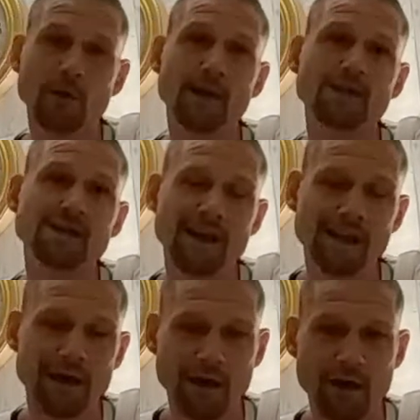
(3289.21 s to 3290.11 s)
When I say
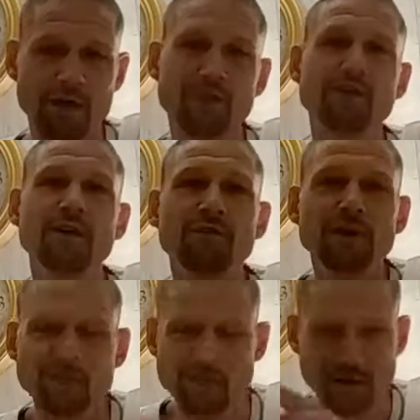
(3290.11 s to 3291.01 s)
that, I've left it for
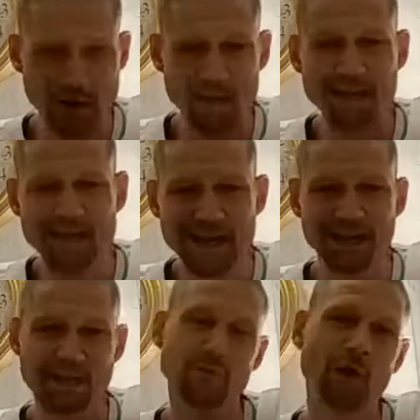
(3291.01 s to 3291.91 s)
you to go and dig,
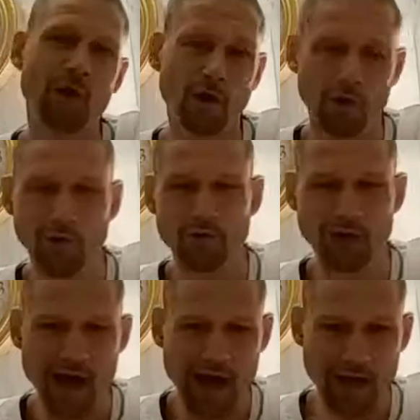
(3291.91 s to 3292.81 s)
and what law
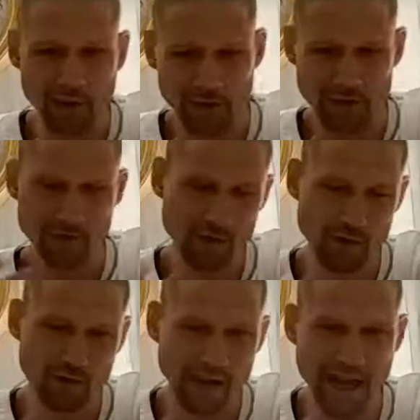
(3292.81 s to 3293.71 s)
and how we'll
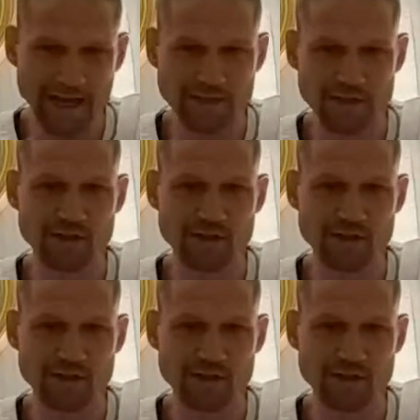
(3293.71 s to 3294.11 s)
cover later.